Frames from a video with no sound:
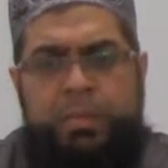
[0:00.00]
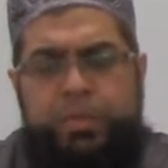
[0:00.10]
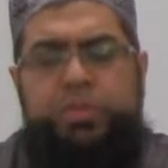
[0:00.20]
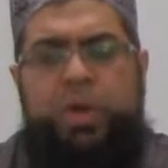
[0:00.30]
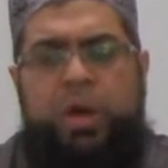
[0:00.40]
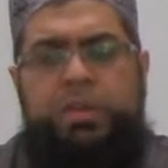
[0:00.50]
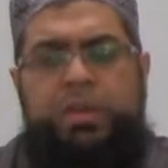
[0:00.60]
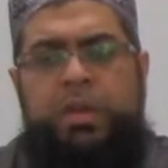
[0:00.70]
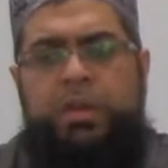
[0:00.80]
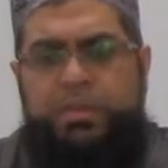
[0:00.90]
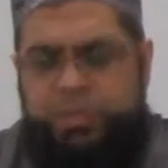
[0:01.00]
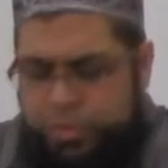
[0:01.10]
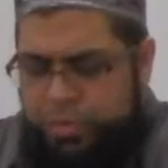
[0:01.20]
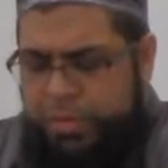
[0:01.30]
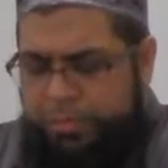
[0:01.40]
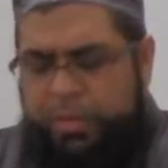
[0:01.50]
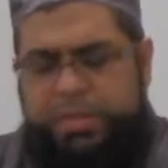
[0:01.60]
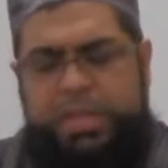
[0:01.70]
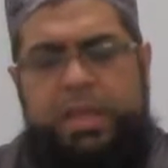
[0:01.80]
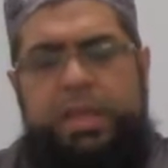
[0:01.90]
put on to the
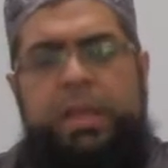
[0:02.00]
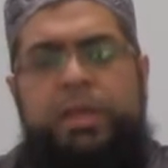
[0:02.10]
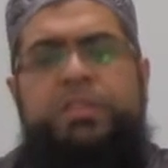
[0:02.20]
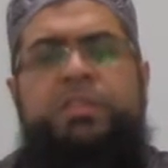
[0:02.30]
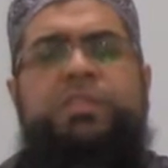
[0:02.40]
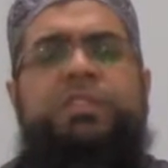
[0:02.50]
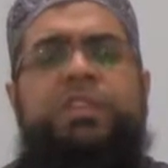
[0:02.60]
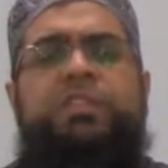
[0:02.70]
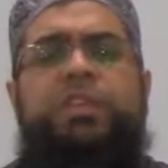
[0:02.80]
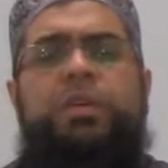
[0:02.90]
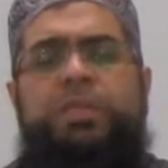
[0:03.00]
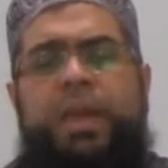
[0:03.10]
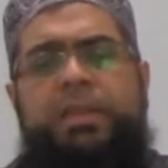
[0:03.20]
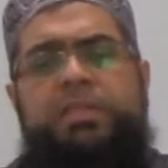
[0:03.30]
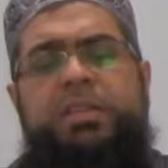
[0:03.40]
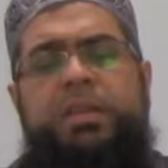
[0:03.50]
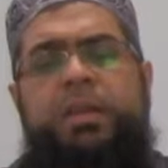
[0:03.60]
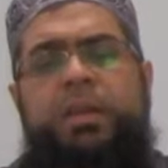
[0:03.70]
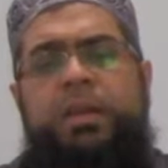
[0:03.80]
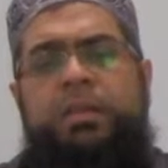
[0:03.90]
body just so that
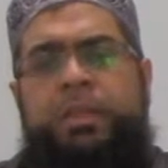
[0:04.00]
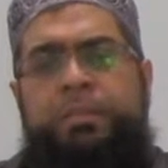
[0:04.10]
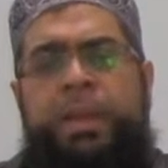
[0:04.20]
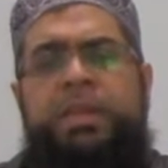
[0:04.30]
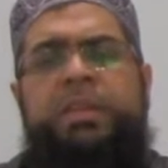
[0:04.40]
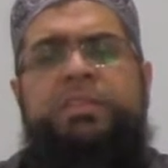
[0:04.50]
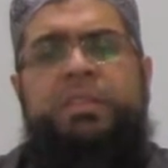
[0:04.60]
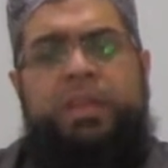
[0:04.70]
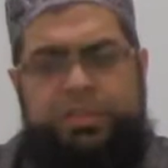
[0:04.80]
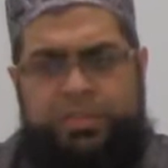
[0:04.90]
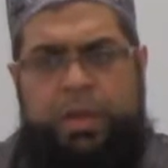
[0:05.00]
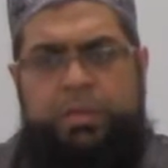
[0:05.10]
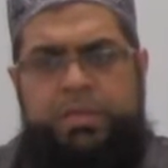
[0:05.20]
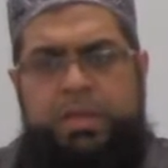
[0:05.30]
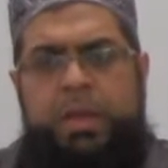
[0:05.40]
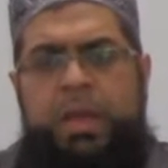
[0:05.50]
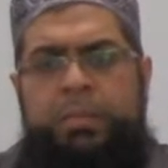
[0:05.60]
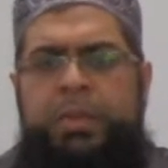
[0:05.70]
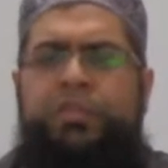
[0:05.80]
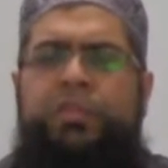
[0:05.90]
the blood doesn't gush out.
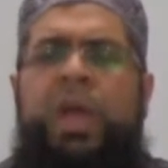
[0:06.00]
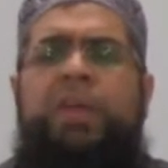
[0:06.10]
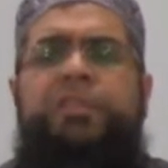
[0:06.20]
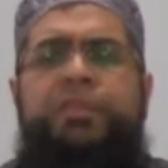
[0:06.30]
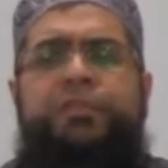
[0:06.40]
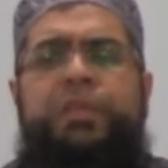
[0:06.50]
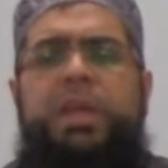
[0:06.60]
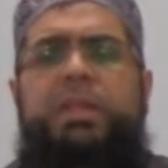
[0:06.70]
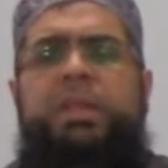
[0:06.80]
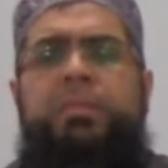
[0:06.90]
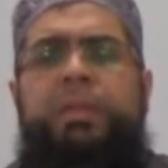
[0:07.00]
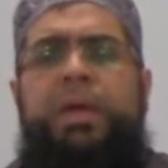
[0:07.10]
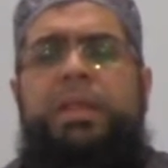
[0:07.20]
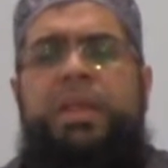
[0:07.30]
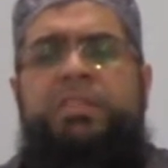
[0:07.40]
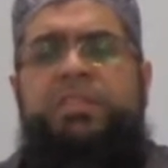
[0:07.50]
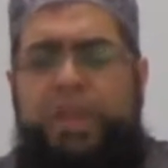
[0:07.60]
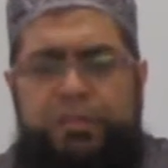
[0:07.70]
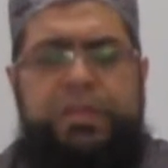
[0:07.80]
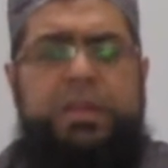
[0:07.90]
But if you have the fear that the blood is
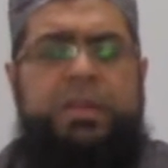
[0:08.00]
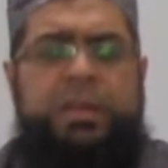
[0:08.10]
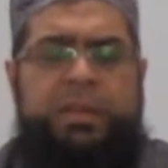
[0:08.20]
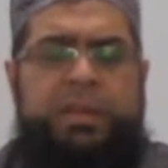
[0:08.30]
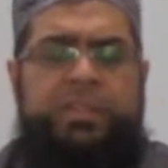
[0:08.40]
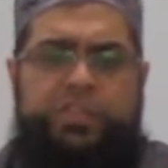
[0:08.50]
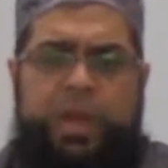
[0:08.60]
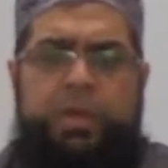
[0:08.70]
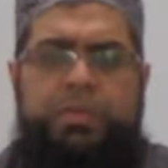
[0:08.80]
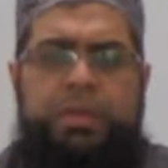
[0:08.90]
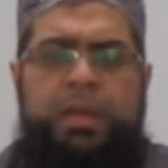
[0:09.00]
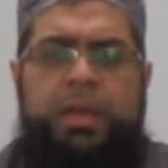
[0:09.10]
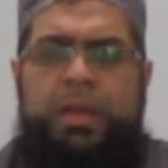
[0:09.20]
definitely going to gush out,